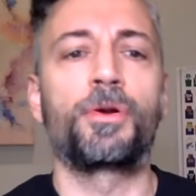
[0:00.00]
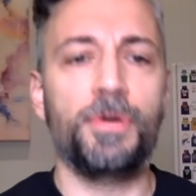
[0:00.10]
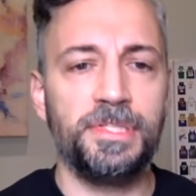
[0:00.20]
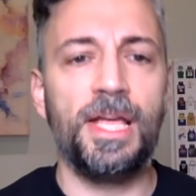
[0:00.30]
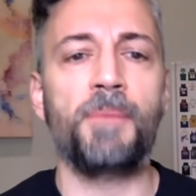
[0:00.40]

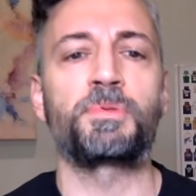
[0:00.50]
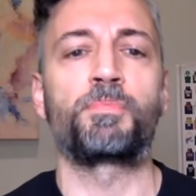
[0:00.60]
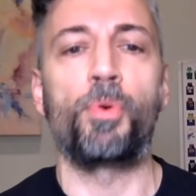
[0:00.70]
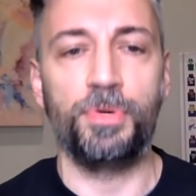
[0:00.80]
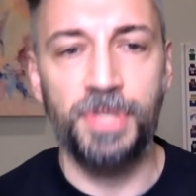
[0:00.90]
Kristaps
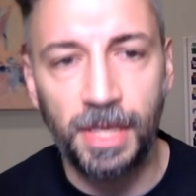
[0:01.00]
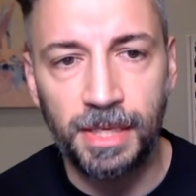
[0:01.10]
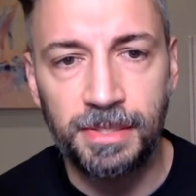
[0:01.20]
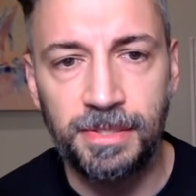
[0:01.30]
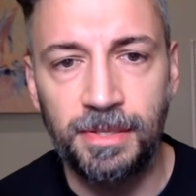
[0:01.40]

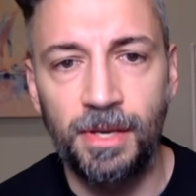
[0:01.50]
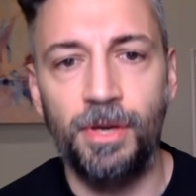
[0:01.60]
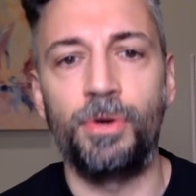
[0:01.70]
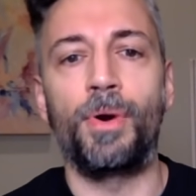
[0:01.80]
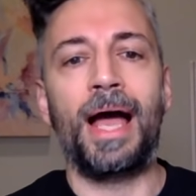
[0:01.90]
Porzingis,
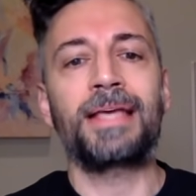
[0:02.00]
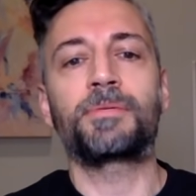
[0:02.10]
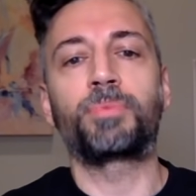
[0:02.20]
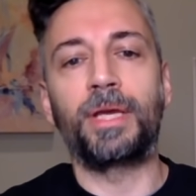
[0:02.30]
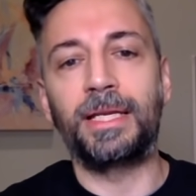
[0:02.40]
who
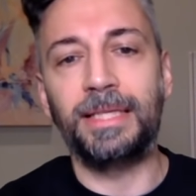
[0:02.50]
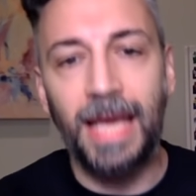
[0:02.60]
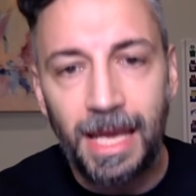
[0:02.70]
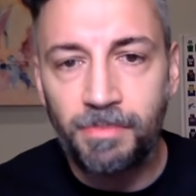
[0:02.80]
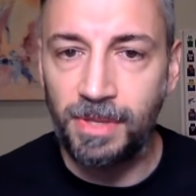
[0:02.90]
hasn't played a
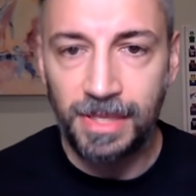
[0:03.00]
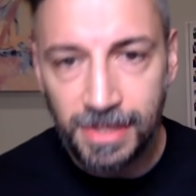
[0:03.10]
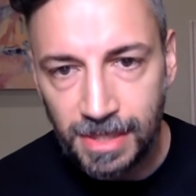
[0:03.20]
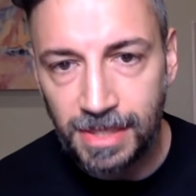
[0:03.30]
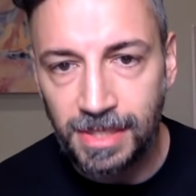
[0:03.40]
game this
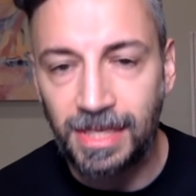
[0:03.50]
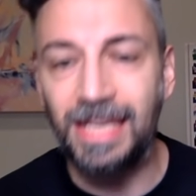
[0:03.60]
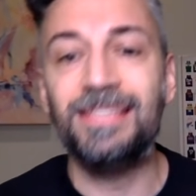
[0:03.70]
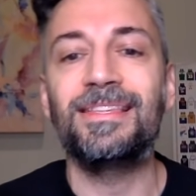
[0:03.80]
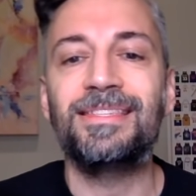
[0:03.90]
season,
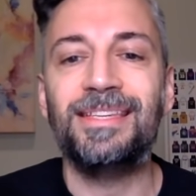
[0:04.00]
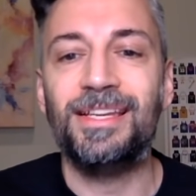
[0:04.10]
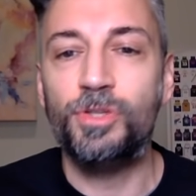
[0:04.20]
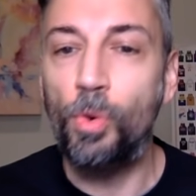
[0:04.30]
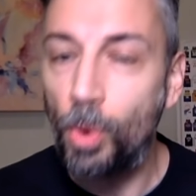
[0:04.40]
is listed
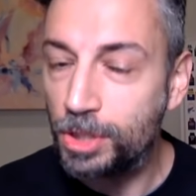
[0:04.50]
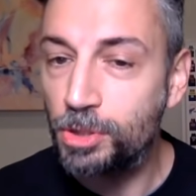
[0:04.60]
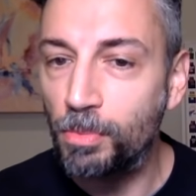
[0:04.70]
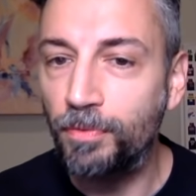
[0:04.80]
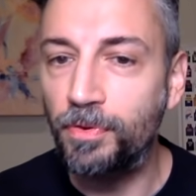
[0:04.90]
as
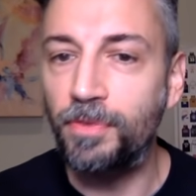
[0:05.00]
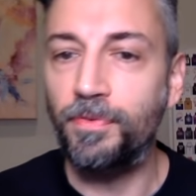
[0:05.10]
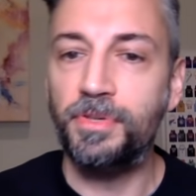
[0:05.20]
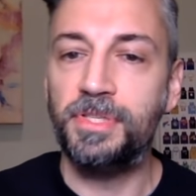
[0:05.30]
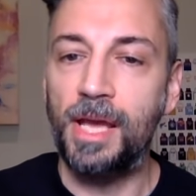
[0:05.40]
questionable for the
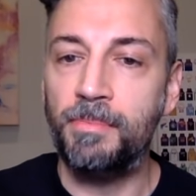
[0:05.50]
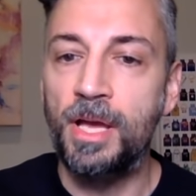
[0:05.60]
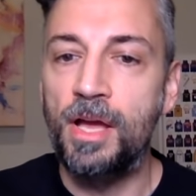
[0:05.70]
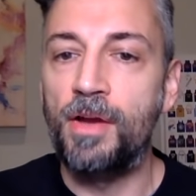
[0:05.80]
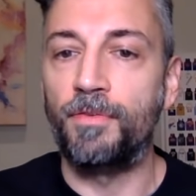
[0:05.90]
first time
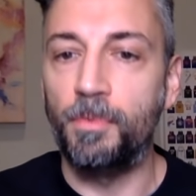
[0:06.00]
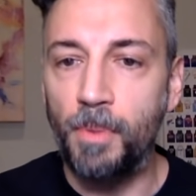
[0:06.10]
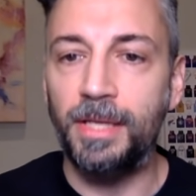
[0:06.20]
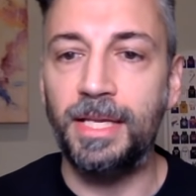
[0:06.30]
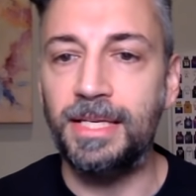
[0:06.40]
for
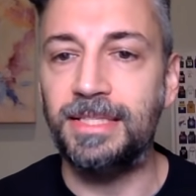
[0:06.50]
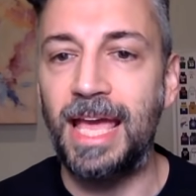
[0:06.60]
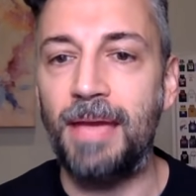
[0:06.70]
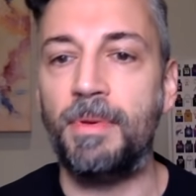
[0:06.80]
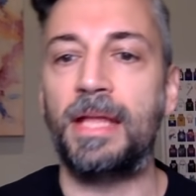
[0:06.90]
Monday's
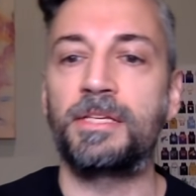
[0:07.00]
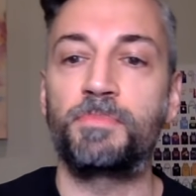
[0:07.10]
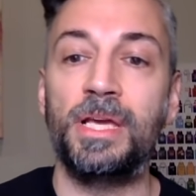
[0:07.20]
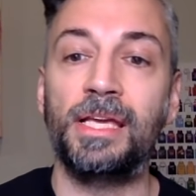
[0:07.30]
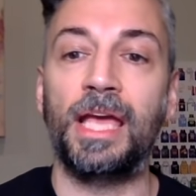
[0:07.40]
game, and he's
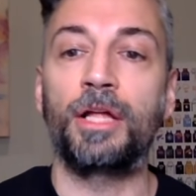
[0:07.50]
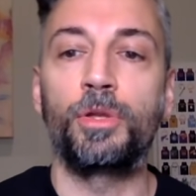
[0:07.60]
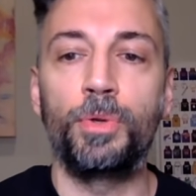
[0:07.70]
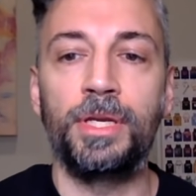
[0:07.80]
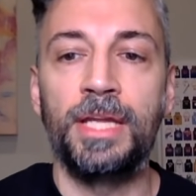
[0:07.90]
being
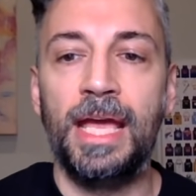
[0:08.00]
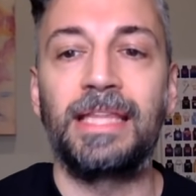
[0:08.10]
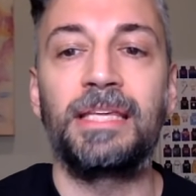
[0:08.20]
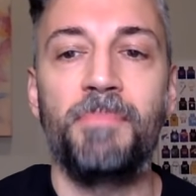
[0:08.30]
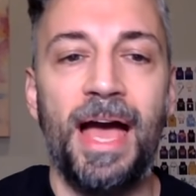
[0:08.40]
included
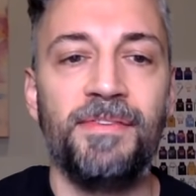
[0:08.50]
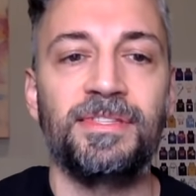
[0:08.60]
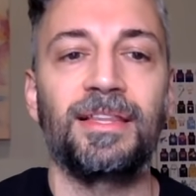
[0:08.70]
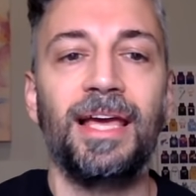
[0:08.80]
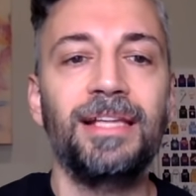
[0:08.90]
in the
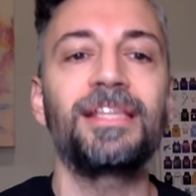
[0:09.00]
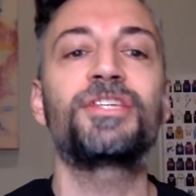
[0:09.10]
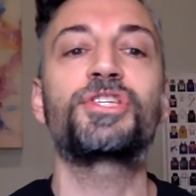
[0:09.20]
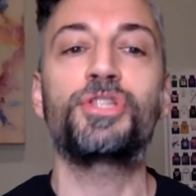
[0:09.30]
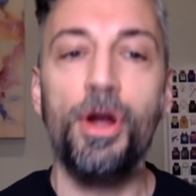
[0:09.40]
Mavs' likely
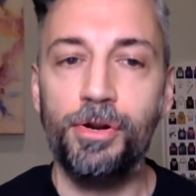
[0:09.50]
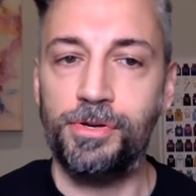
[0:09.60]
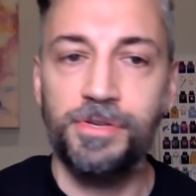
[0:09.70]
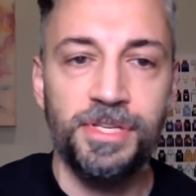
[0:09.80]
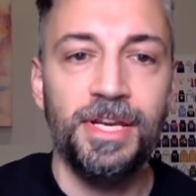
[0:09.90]

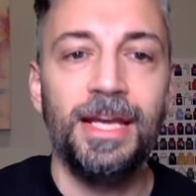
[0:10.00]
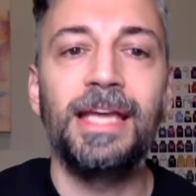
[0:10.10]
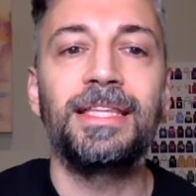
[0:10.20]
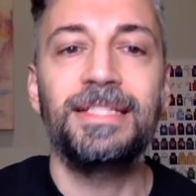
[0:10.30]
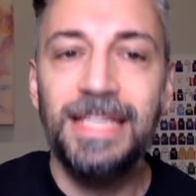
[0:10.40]
starters
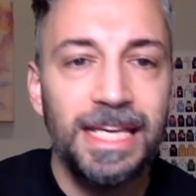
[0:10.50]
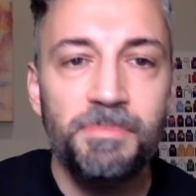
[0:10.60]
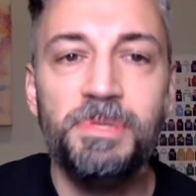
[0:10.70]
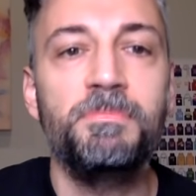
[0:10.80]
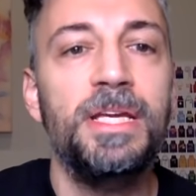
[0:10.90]
in the
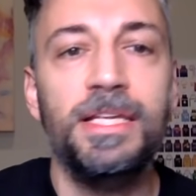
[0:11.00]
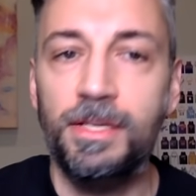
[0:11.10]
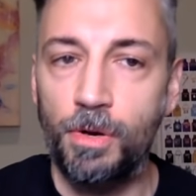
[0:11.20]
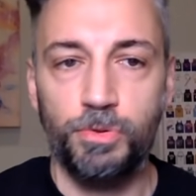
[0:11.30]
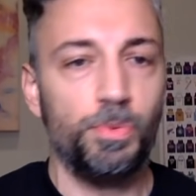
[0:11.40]
team's media
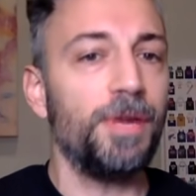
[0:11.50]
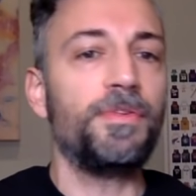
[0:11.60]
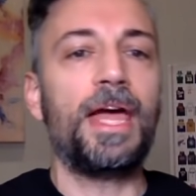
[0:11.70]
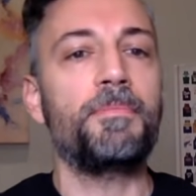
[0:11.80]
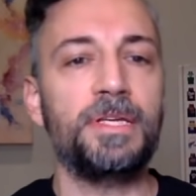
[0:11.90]
notes.
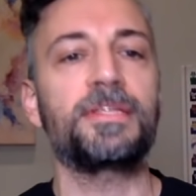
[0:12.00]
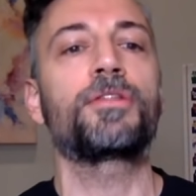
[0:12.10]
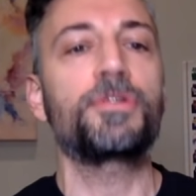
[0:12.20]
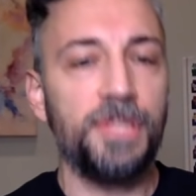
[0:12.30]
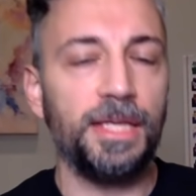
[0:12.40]
Whatever that means, it
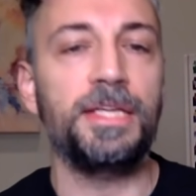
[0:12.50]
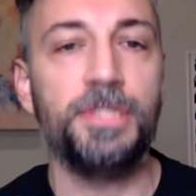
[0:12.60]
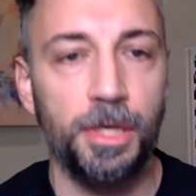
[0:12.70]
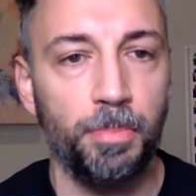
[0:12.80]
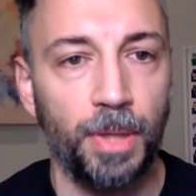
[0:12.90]
looks like
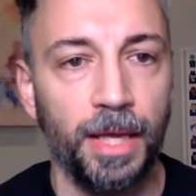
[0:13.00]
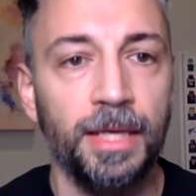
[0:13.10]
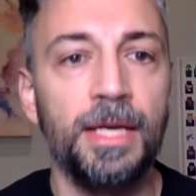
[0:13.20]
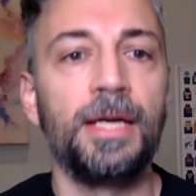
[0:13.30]
he's going to play.